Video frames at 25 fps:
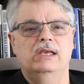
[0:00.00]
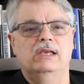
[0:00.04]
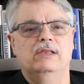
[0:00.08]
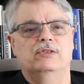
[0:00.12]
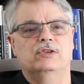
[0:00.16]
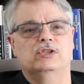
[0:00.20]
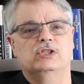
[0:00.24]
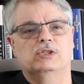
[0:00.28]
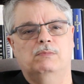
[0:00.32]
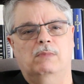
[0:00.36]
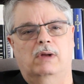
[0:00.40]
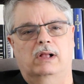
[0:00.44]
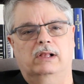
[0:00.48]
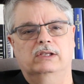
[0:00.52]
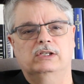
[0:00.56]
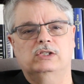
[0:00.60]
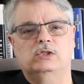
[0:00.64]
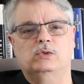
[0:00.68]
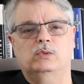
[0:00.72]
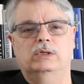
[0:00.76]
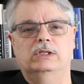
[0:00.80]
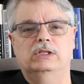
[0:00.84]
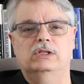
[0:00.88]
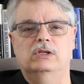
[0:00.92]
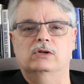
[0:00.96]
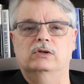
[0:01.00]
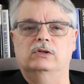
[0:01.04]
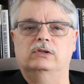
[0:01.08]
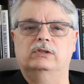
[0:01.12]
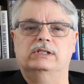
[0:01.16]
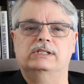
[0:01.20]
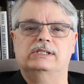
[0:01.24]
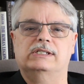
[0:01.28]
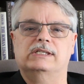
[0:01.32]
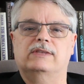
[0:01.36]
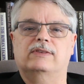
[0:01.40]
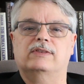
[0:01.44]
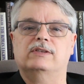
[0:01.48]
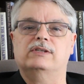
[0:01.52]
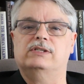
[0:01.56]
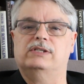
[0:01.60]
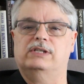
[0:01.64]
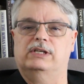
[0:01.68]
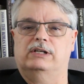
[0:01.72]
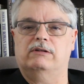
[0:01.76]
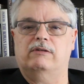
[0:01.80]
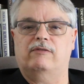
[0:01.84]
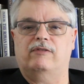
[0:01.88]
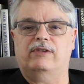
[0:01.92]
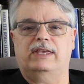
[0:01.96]
The smallest one known is at the
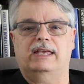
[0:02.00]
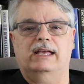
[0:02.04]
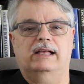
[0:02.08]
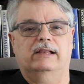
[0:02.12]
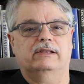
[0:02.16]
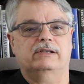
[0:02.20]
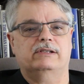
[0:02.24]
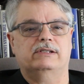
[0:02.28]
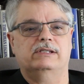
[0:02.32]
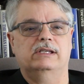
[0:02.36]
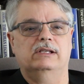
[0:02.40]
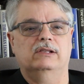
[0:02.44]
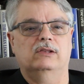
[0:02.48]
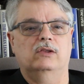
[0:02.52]
center of a galaxy